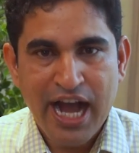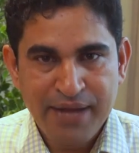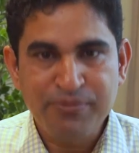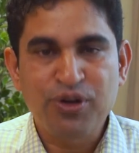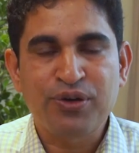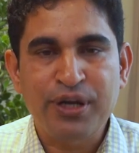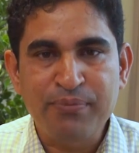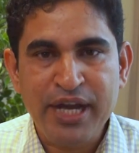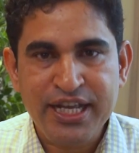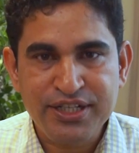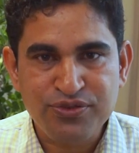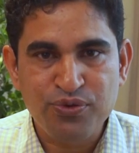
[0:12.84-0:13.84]
I am Dr.
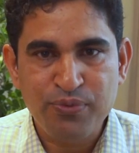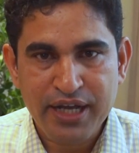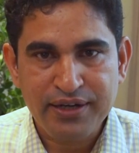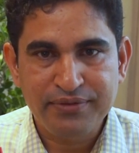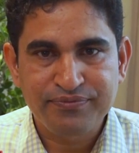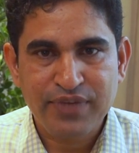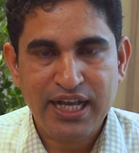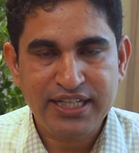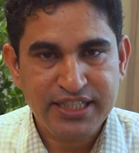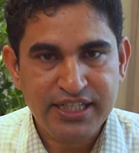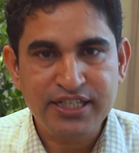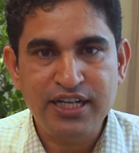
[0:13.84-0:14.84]
Mahesh Kumar,
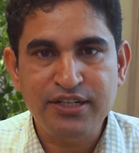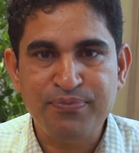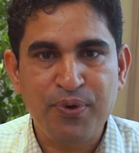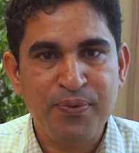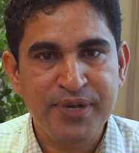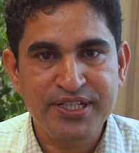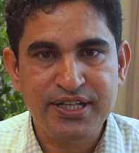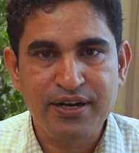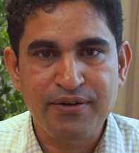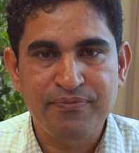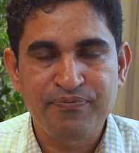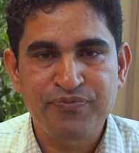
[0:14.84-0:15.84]
Assistant
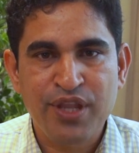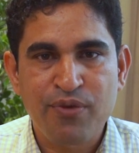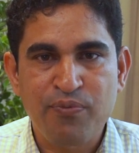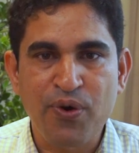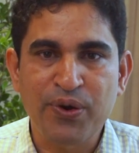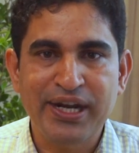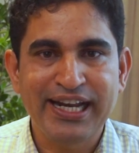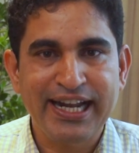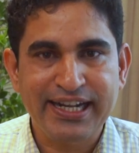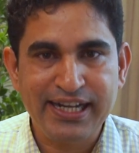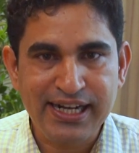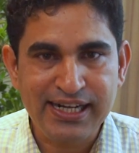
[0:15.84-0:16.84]
Professor for
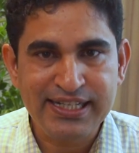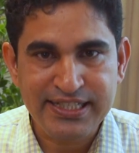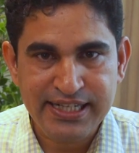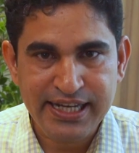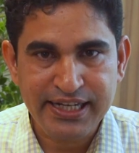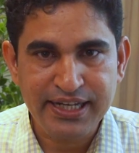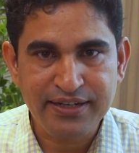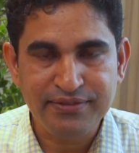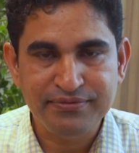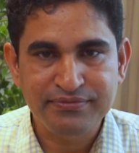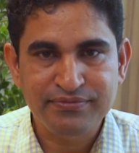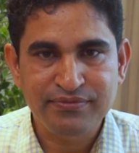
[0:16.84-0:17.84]
Electrical
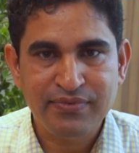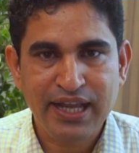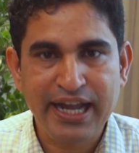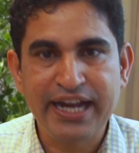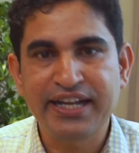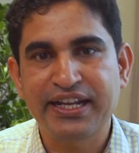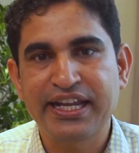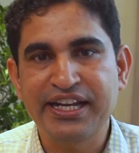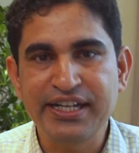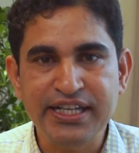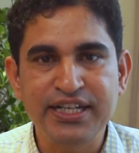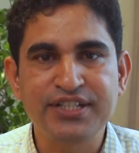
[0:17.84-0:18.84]
Engineering at
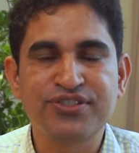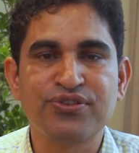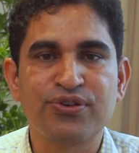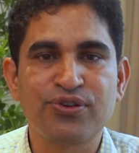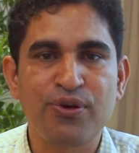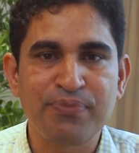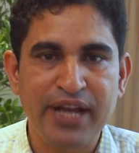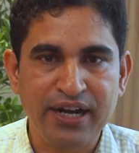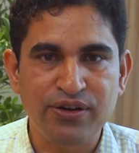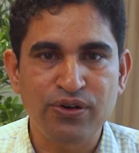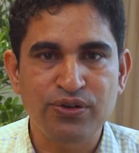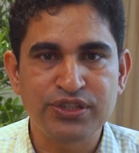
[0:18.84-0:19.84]
Indian Institute of
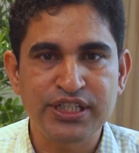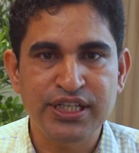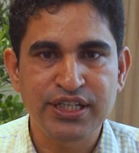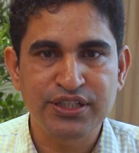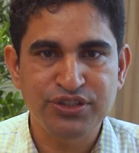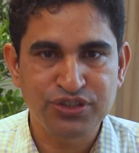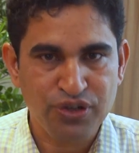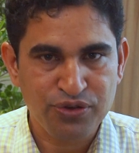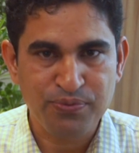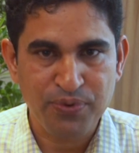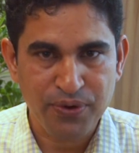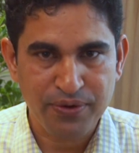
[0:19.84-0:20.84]
Technology,
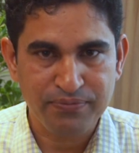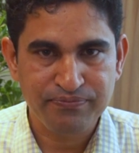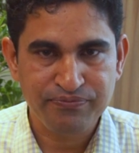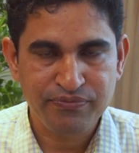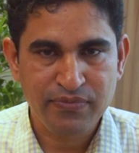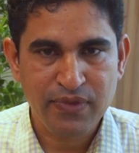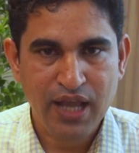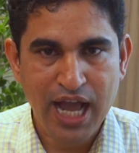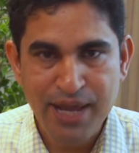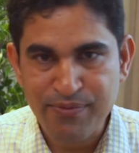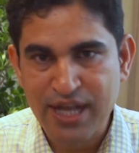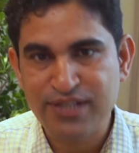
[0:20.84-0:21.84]
Jodhpur.
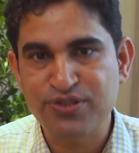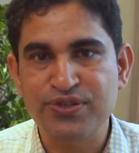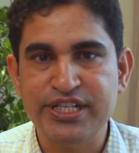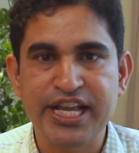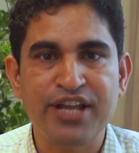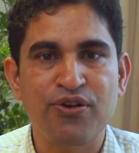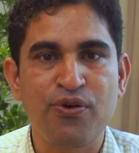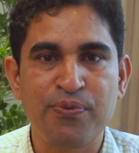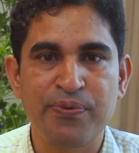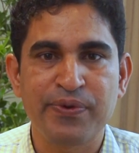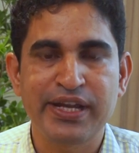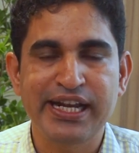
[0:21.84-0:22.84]
I am also Chair
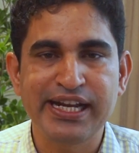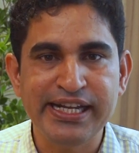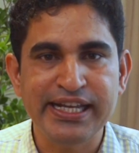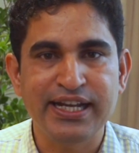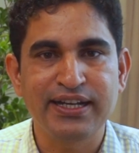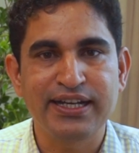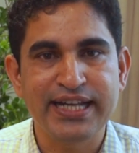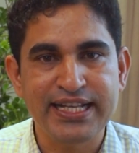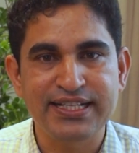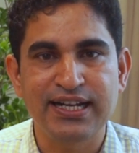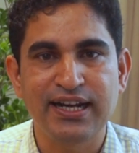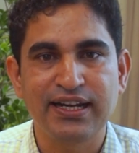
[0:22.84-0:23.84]
of Indian
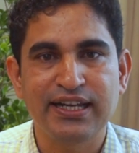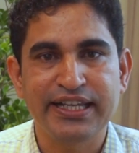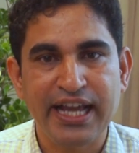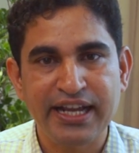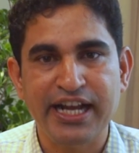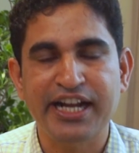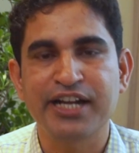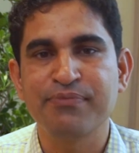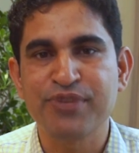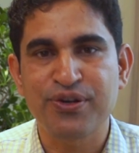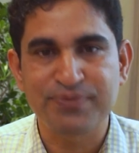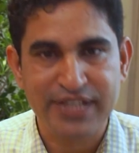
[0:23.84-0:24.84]
National Young
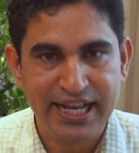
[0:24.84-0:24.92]
Academy of